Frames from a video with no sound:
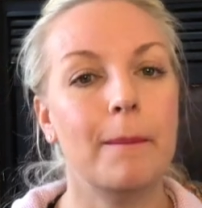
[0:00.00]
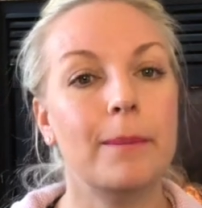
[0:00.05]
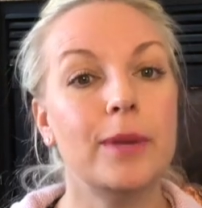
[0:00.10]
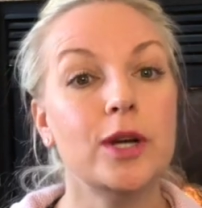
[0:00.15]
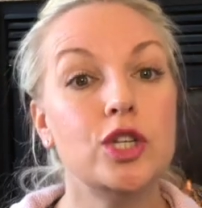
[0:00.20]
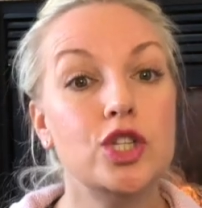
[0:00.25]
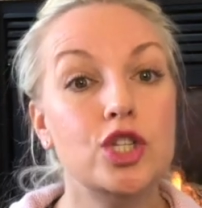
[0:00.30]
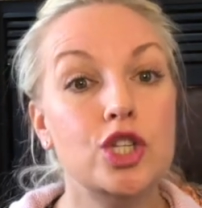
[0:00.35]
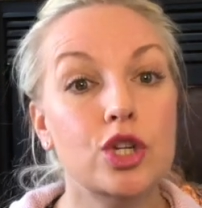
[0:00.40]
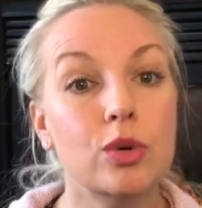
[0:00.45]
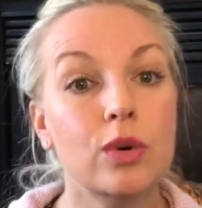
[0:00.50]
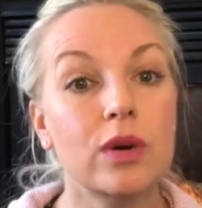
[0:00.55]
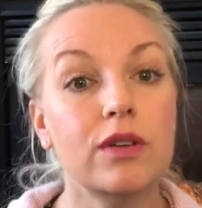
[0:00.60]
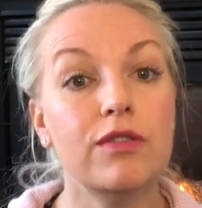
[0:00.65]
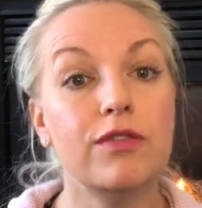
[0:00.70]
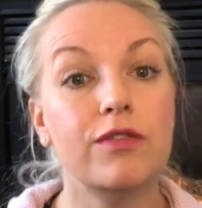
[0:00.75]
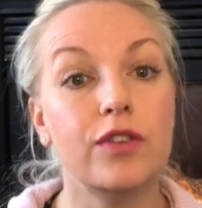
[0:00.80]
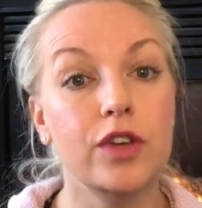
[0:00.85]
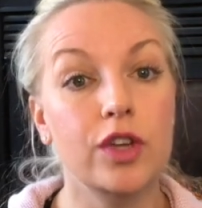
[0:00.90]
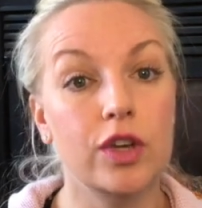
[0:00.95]
But do it
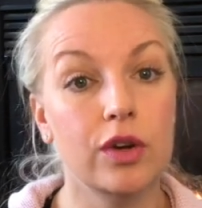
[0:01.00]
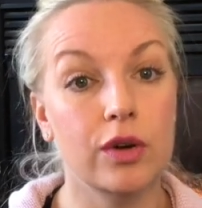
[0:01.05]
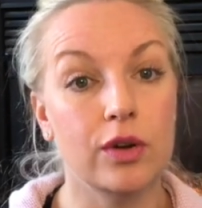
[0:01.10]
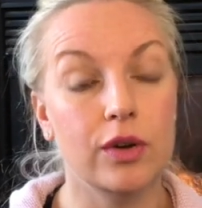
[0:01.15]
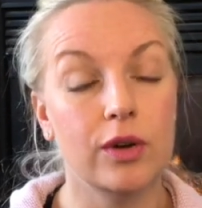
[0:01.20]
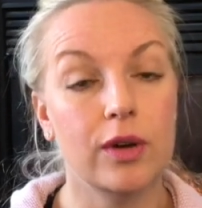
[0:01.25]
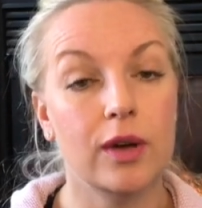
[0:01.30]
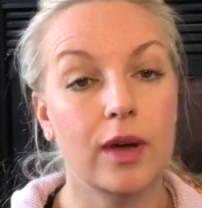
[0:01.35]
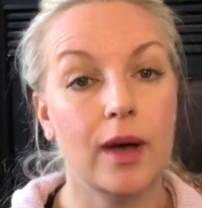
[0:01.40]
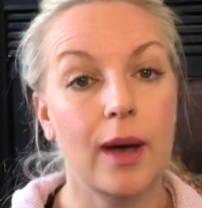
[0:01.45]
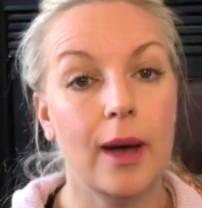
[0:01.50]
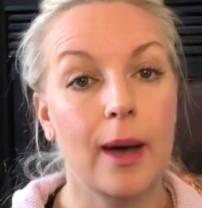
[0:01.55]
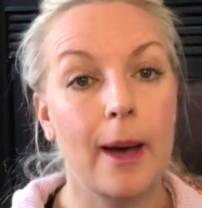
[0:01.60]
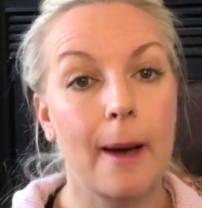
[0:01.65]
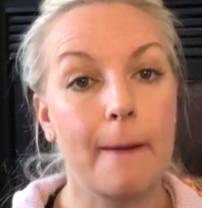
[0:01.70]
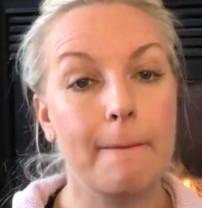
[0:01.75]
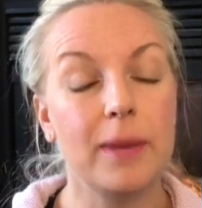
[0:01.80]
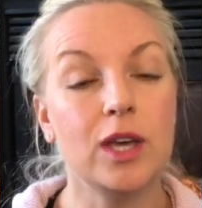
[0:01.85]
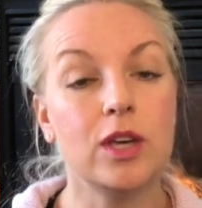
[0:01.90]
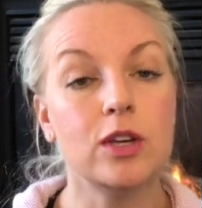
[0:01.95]
for you.
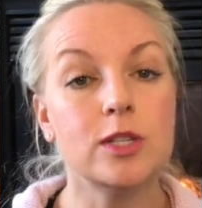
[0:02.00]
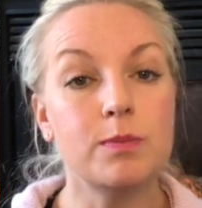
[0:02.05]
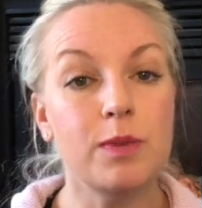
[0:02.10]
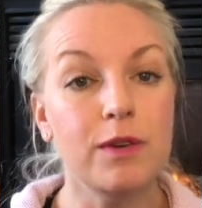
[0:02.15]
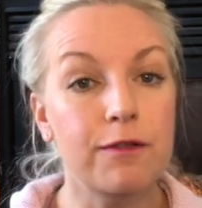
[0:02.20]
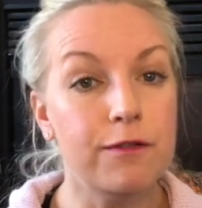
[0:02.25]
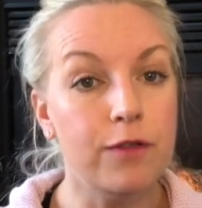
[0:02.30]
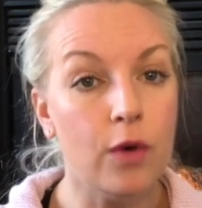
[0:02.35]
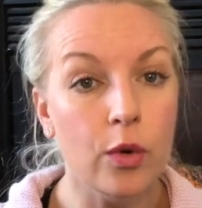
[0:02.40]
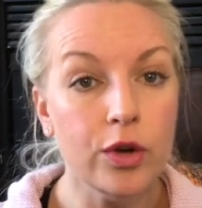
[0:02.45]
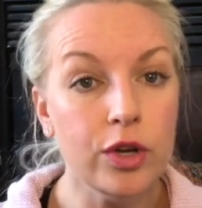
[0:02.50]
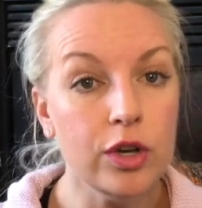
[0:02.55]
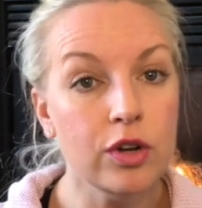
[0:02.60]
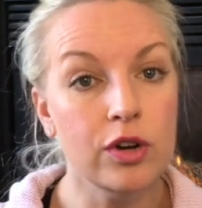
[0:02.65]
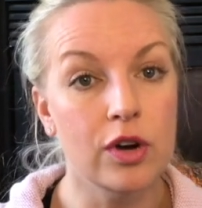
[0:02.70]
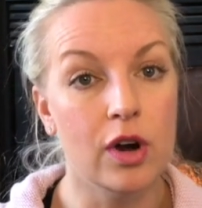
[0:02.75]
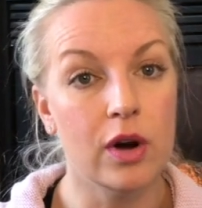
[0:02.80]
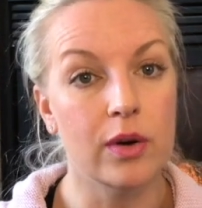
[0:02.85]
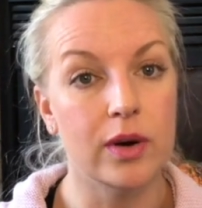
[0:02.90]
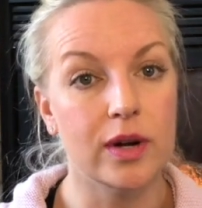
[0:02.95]
Because before you
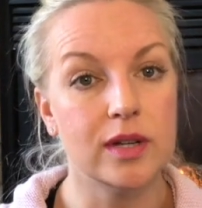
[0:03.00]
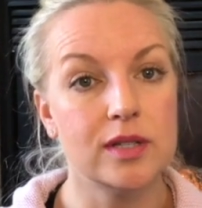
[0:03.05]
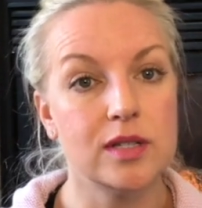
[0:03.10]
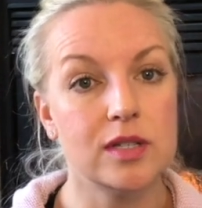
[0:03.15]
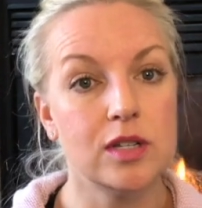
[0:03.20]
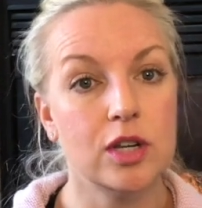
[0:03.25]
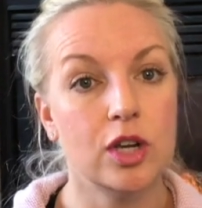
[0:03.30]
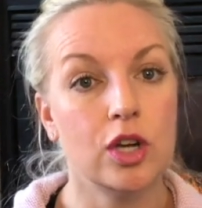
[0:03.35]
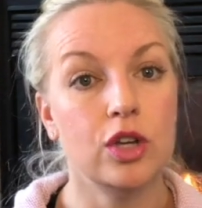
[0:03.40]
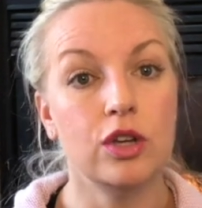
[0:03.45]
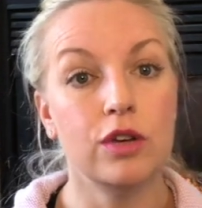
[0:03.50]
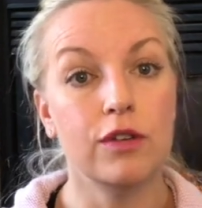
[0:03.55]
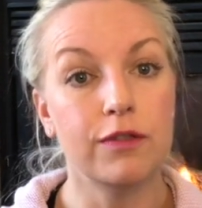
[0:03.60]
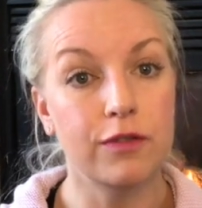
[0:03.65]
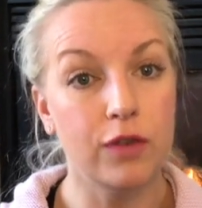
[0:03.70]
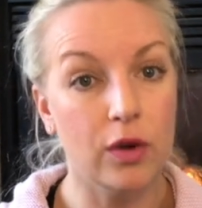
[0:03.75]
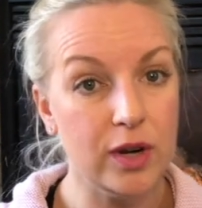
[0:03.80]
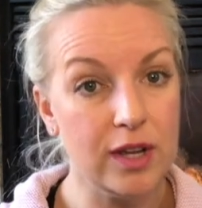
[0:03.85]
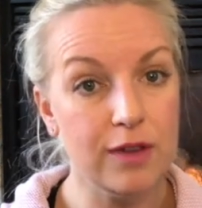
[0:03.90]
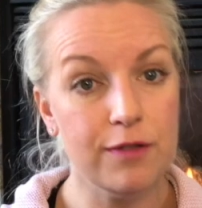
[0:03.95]
know it, you're
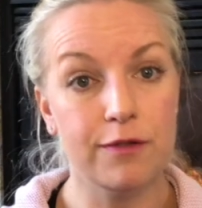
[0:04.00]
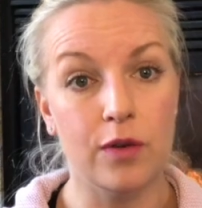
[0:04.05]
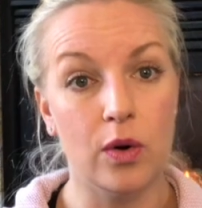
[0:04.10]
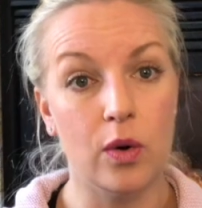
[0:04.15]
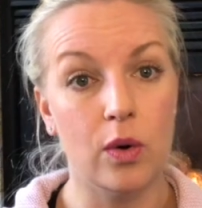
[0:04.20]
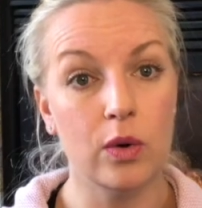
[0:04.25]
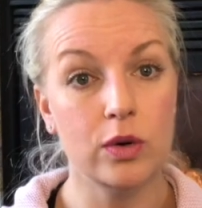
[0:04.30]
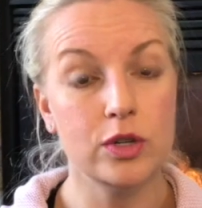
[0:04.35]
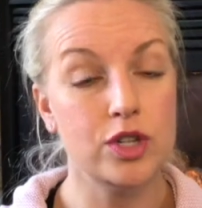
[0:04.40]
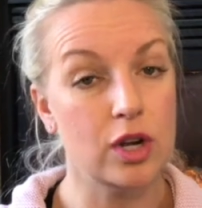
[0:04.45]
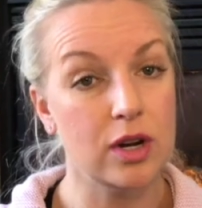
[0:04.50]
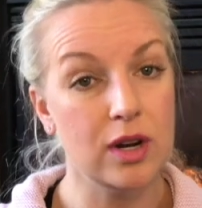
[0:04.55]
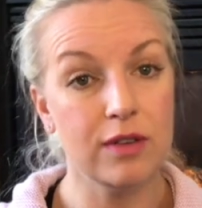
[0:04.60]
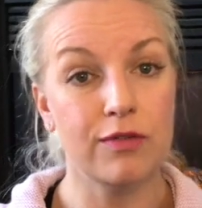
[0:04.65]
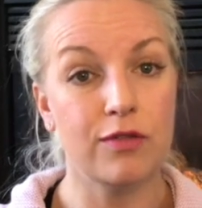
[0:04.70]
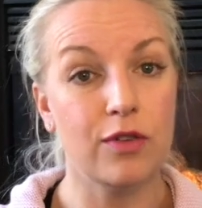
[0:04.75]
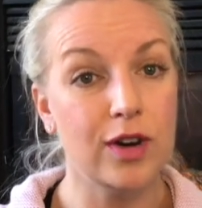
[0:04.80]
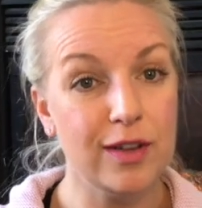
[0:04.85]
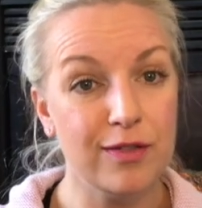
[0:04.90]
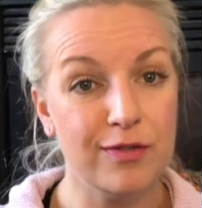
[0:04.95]
44, turning
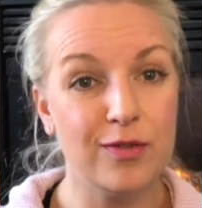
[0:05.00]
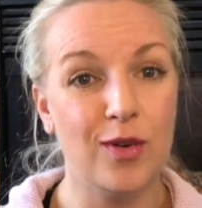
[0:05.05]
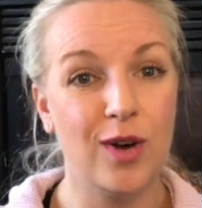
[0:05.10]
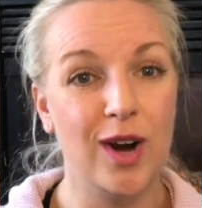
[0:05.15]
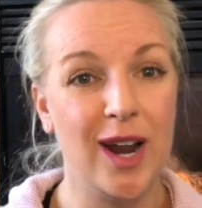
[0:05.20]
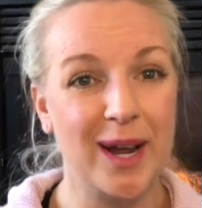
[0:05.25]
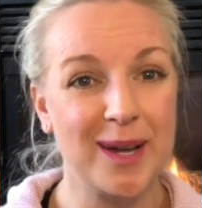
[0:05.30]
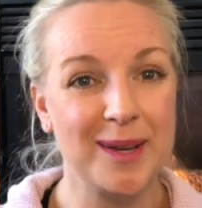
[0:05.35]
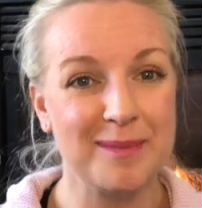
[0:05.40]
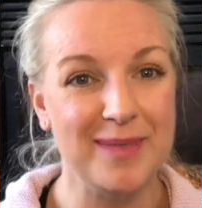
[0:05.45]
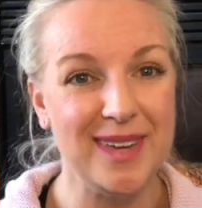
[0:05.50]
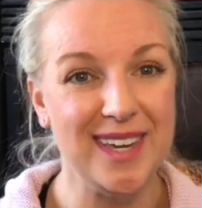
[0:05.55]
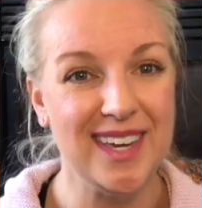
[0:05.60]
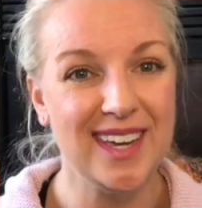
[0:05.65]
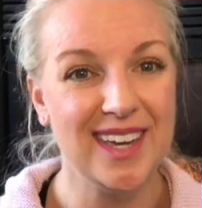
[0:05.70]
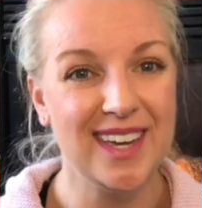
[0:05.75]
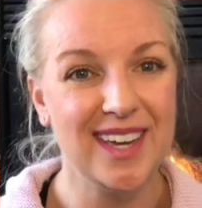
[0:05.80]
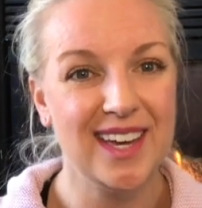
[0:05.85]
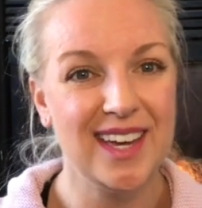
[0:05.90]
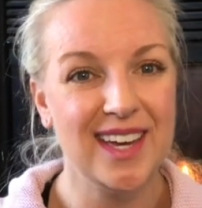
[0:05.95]
44 like
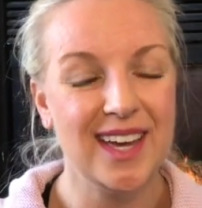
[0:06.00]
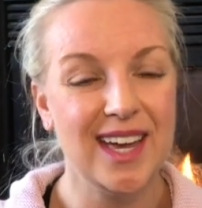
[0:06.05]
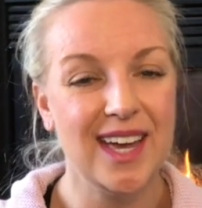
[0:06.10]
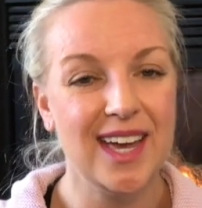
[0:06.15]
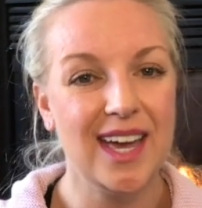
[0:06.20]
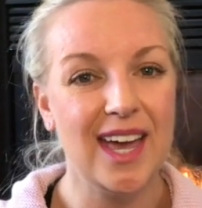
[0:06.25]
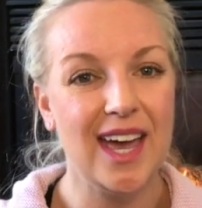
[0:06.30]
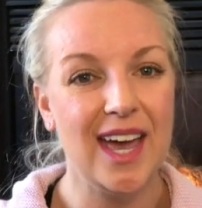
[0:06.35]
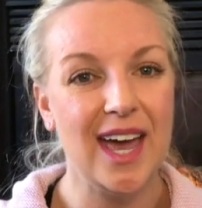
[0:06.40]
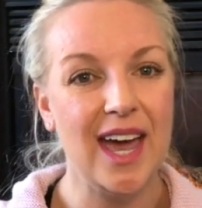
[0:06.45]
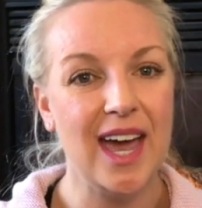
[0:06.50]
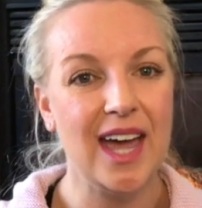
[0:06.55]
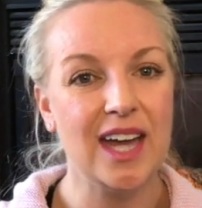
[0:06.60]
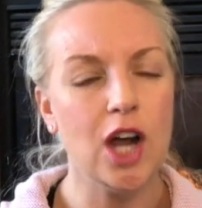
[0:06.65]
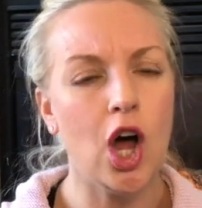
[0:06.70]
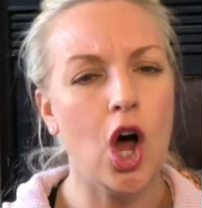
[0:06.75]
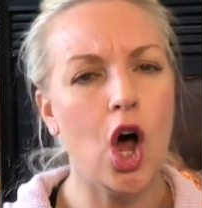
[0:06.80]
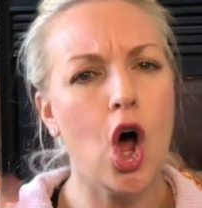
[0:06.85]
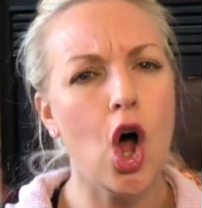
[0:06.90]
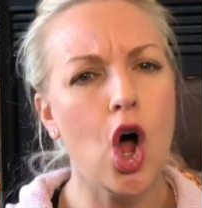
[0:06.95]
me, and
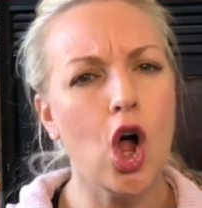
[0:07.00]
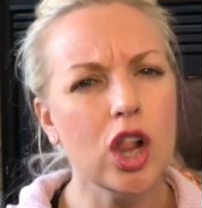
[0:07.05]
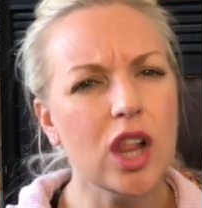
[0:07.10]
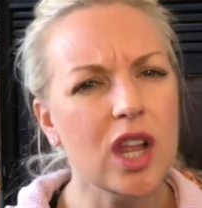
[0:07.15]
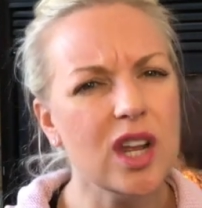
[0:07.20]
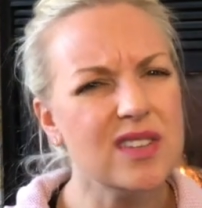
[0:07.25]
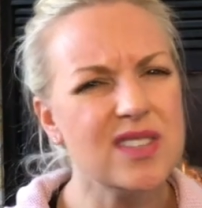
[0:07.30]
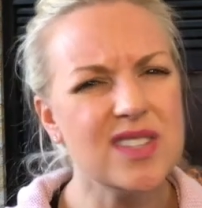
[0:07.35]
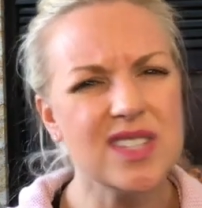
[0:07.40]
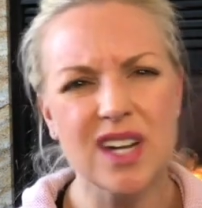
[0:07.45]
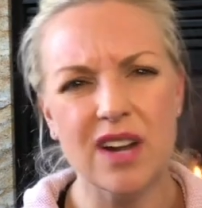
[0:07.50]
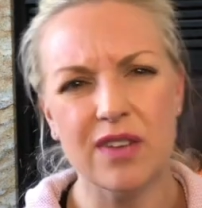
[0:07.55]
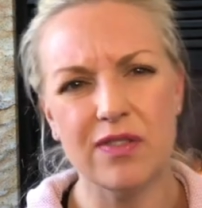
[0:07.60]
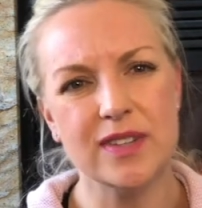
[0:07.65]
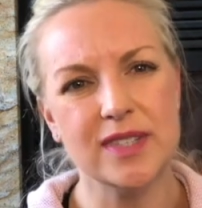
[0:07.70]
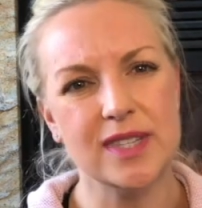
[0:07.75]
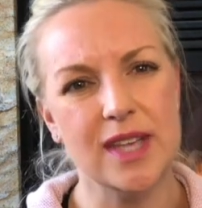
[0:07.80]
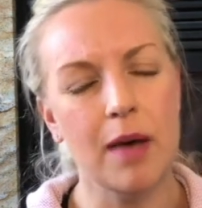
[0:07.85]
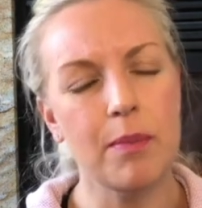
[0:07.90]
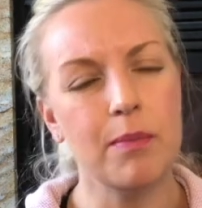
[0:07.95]
a whole lot of stuff
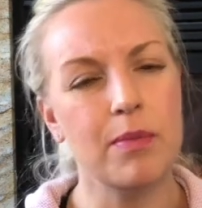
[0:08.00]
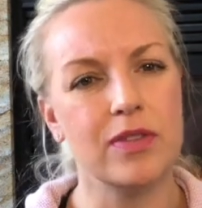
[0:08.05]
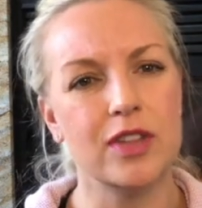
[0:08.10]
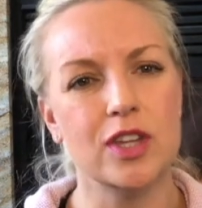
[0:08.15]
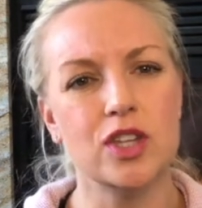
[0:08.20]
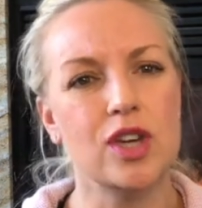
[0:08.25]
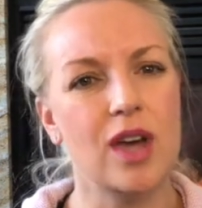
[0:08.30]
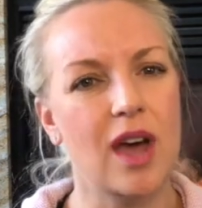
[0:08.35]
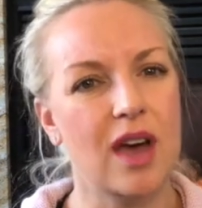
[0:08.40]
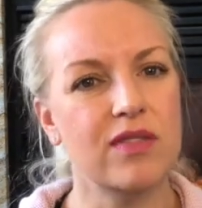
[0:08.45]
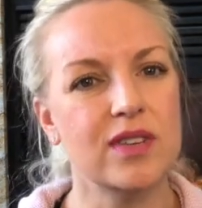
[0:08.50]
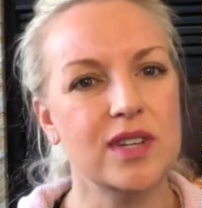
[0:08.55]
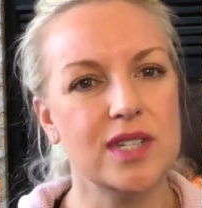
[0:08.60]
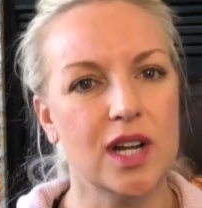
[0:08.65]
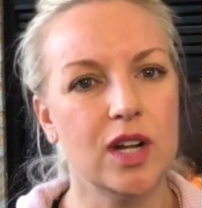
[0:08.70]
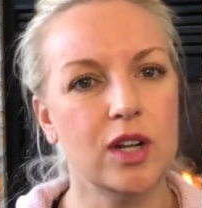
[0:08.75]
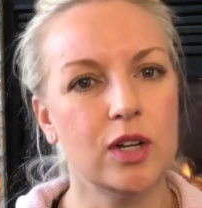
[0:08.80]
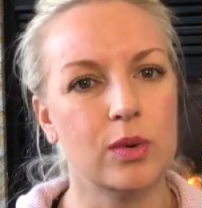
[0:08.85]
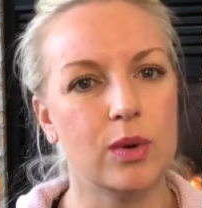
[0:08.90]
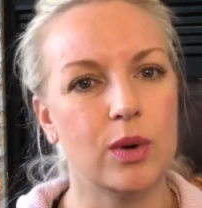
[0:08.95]
has happened that you haven't
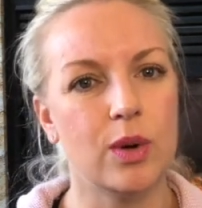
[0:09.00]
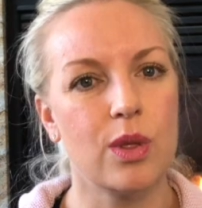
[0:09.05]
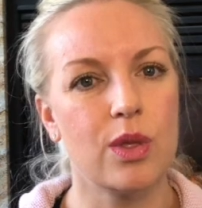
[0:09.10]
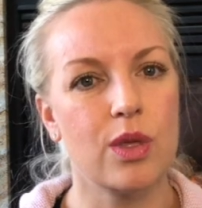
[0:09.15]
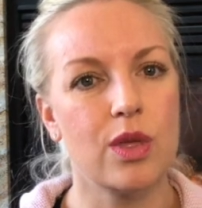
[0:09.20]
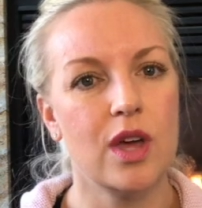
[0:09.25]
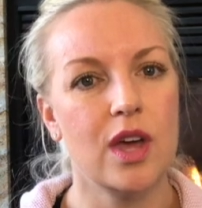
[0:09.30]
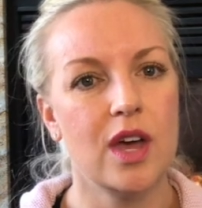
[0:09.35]
dealt with.